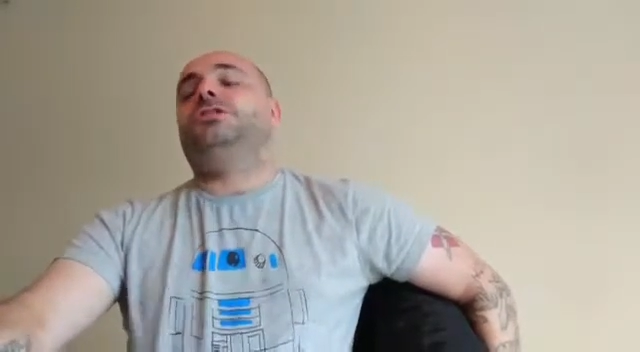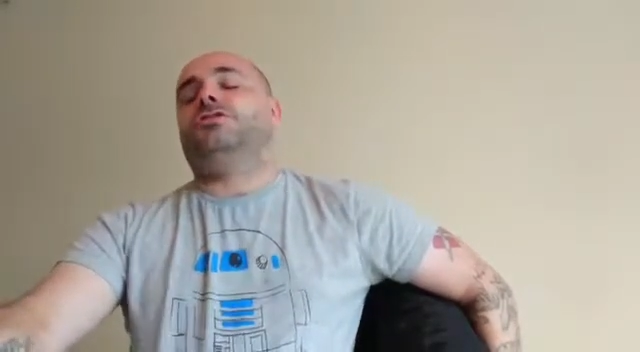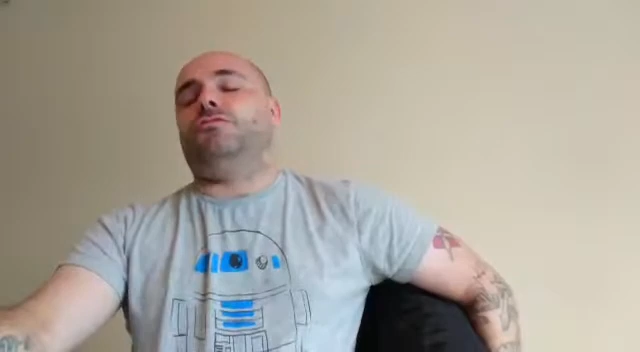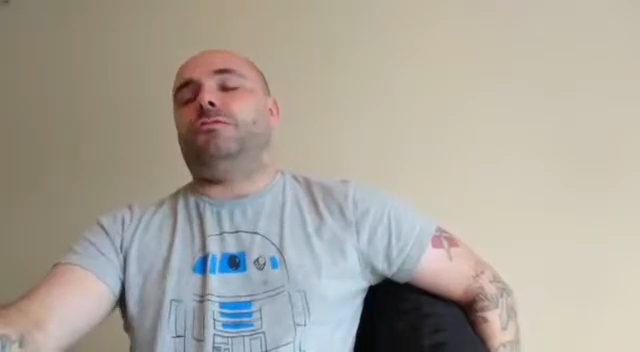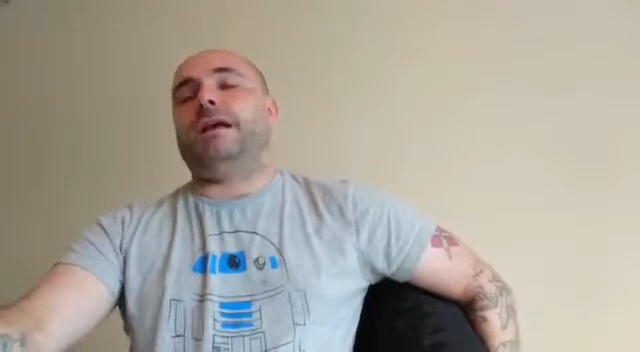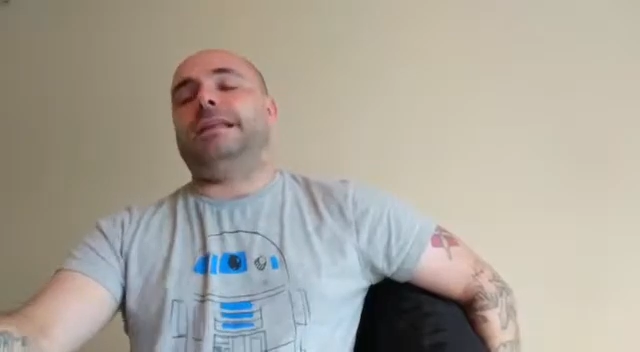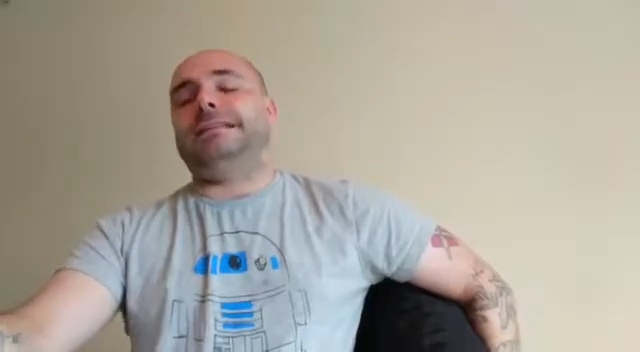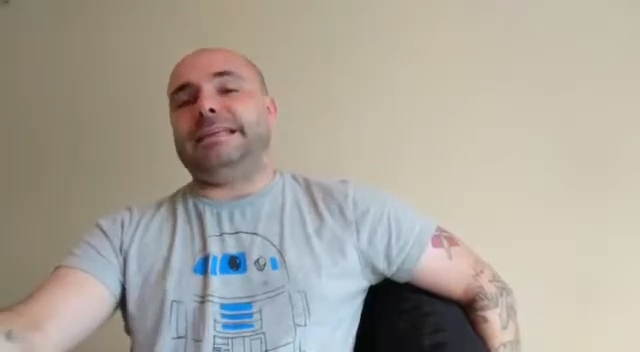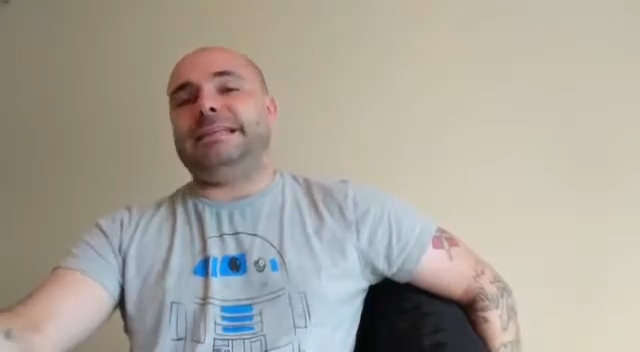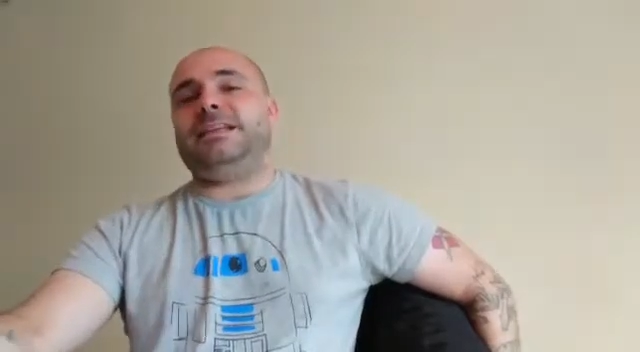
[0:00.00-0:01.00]
to really
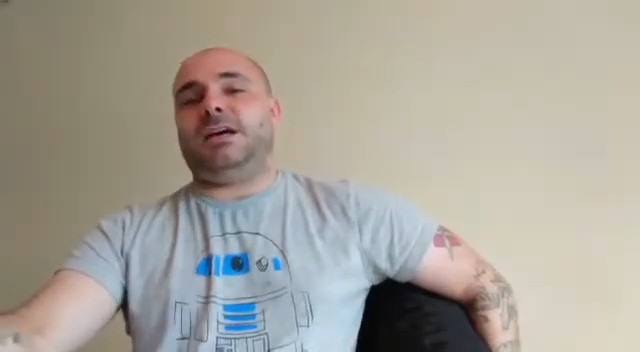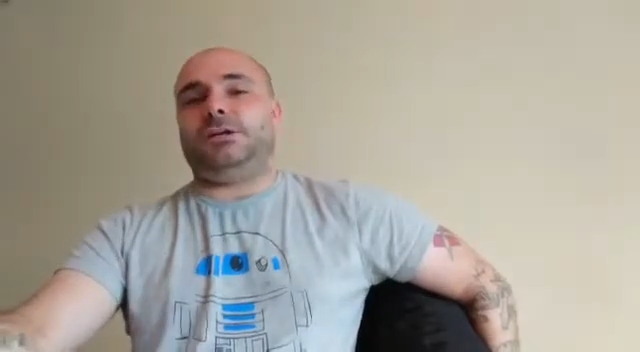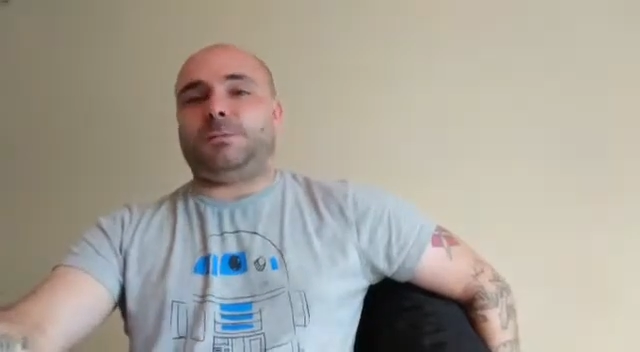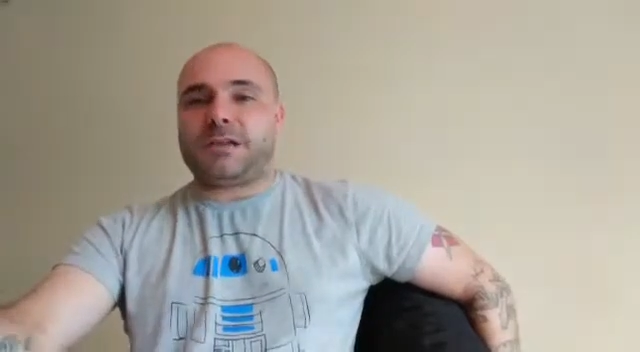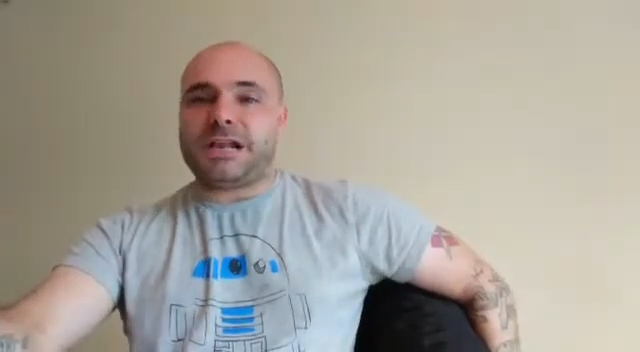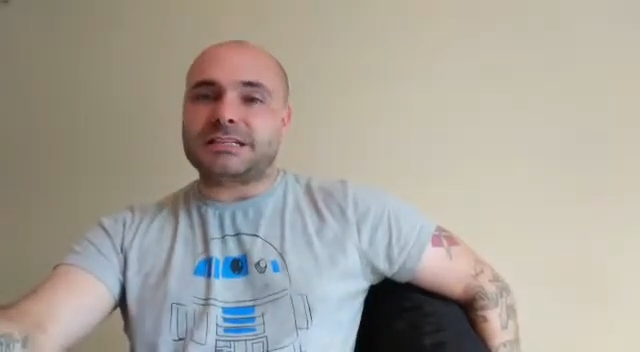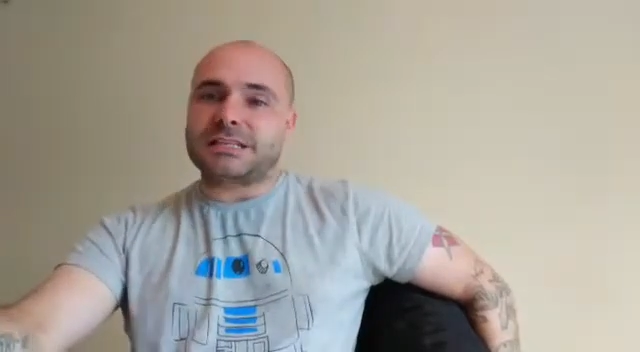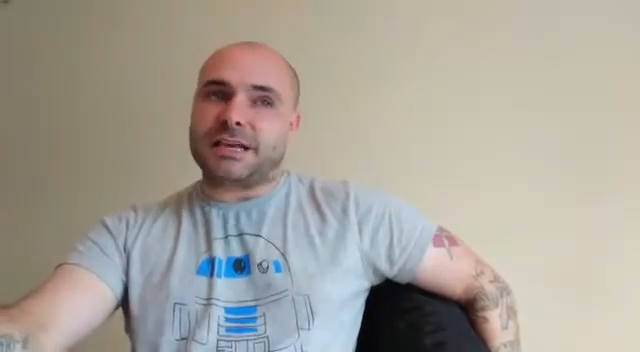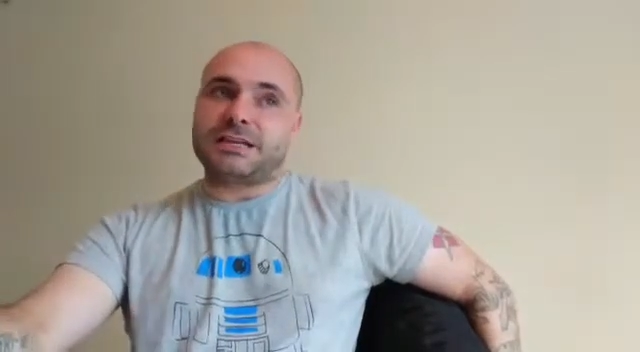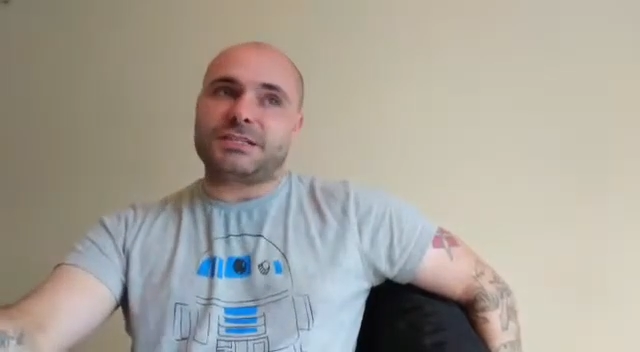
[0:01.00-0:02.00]
detailed
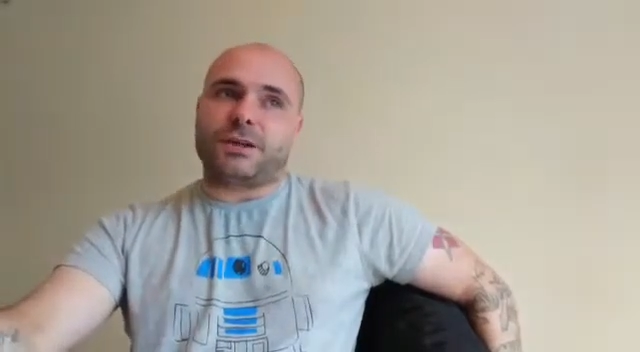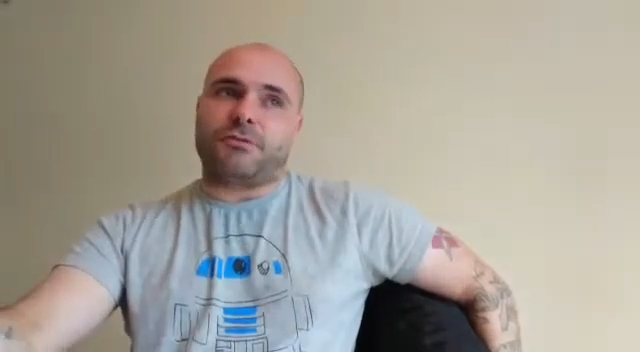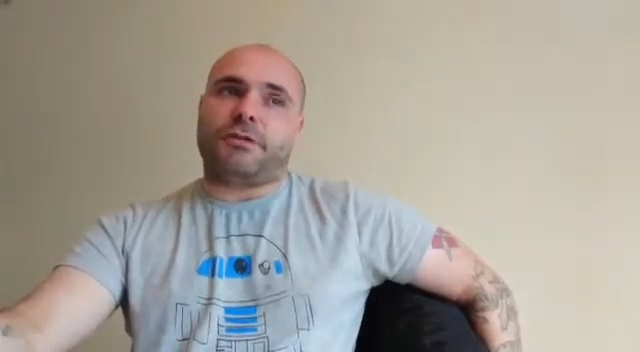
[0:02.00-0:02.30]
plastics that